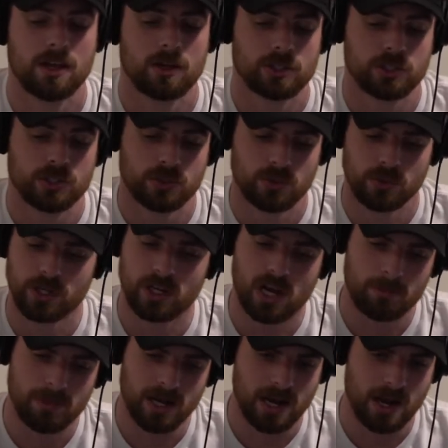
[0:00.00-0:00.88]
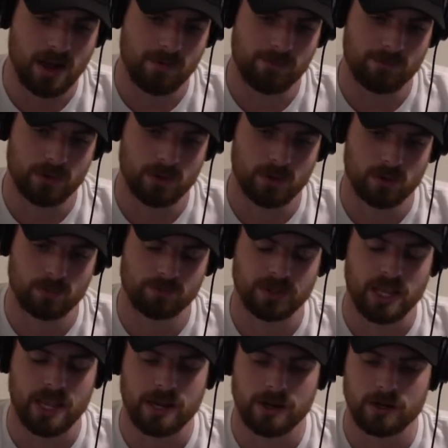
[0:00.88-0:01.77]
shooting on my
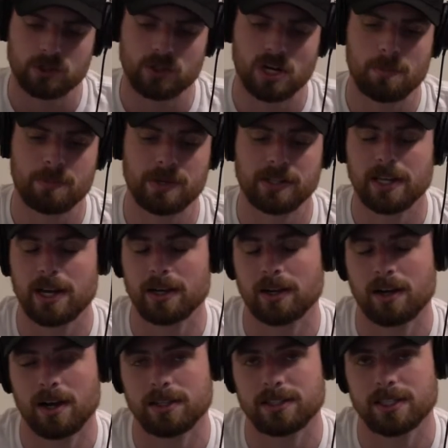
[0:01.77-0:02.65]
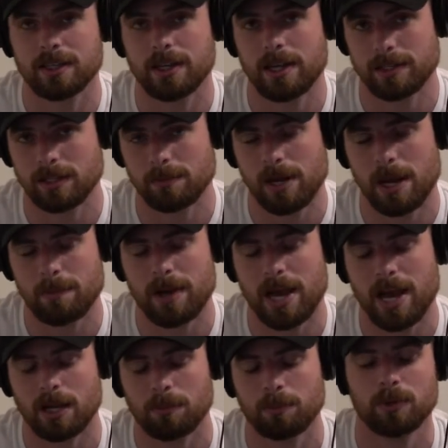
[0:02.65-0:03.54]
iPhone, airdropping that content into my
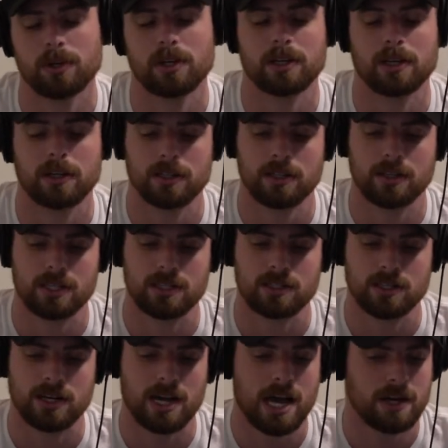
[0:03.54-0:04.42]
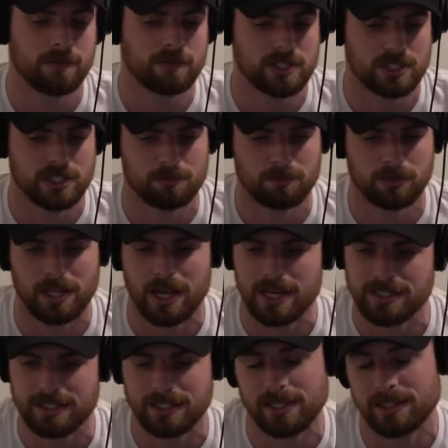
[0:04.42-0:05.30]
MacBook, then kind of just
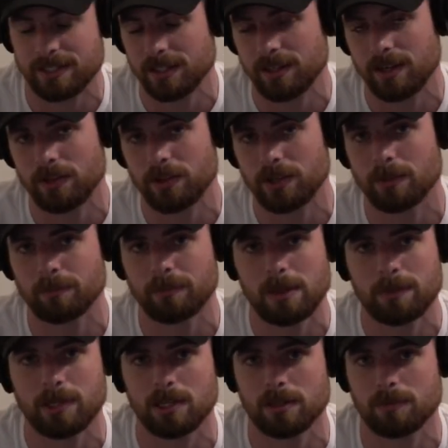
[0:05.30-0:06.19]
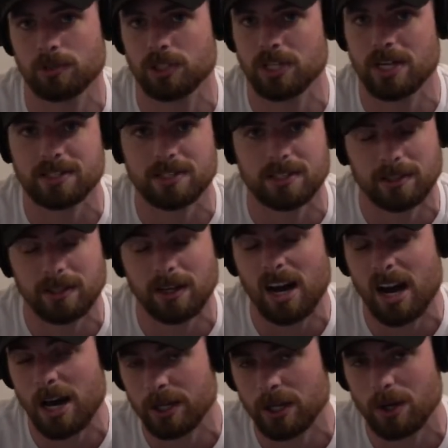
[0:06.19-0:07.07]
splicing it together, maybe adjusting the
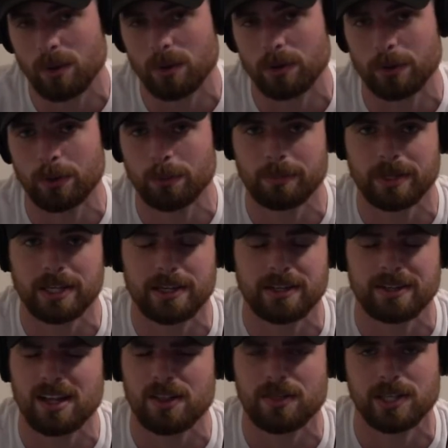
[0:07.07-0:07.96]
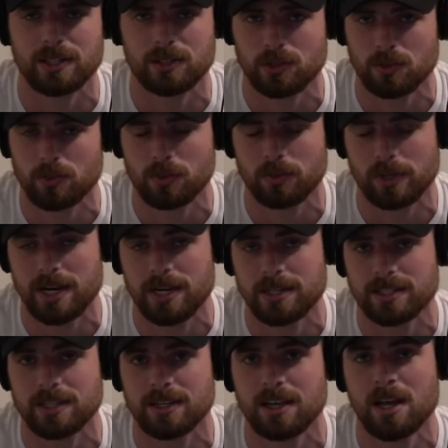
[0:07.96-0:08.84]
audio a little bit, nothing too
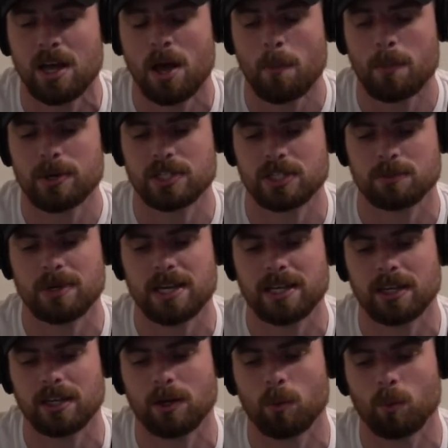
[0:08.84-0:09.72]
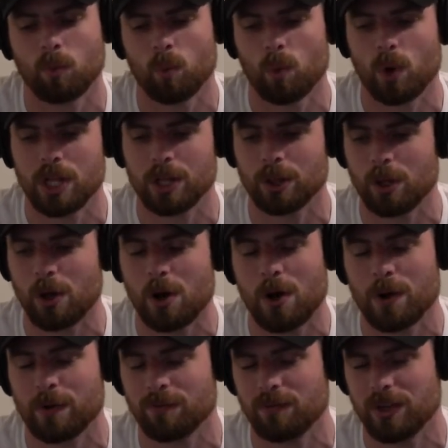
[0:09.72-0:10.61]
crazy, but just making it one
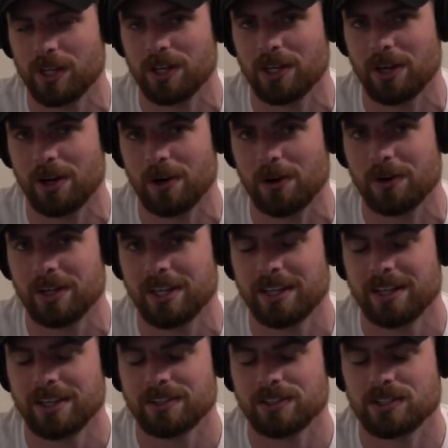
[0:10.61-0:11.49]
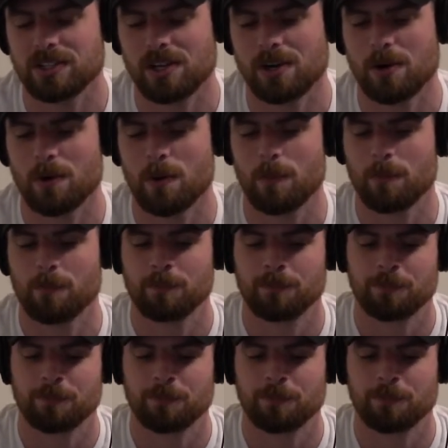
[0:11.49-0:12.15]
long video. So